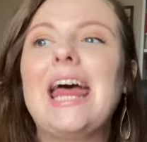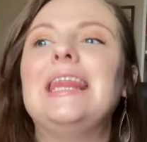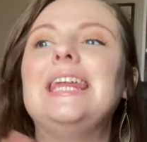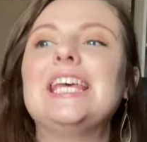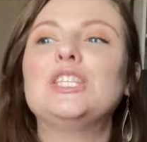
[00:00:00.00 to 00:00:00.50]

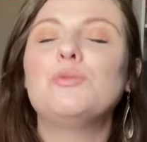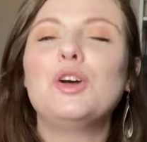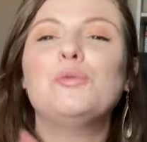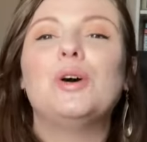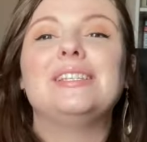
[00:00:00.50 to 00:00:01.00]
This
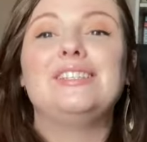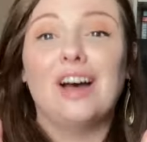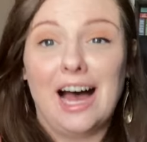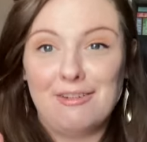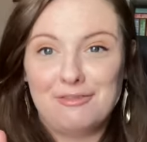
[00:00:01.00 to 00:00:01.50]
one was
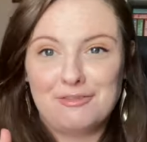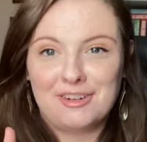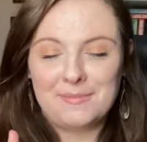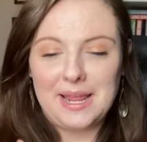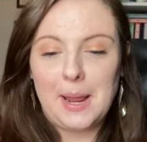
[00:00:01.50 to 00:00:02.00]
tough
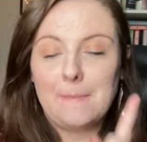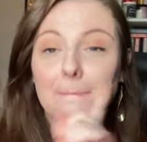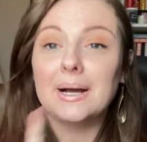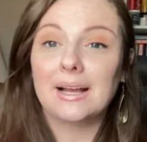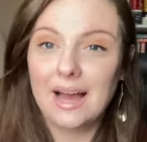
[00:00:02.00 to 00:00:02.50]
for me
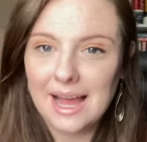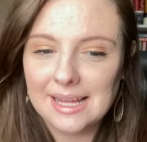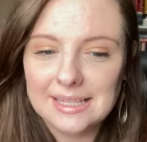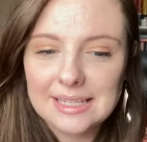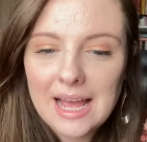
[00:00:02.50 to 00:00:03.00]

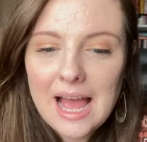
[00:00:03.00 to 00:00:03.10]
because